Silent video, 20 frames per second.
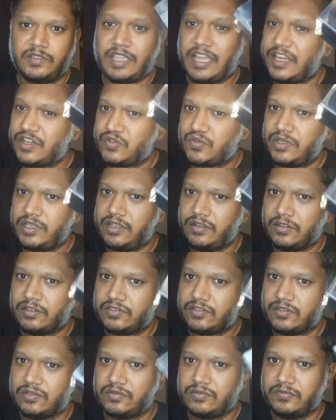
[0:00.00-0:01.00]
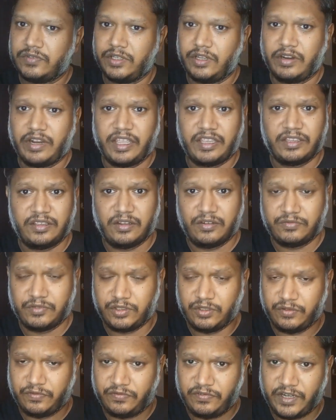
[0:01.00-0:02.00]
casually also when you're hanging out with your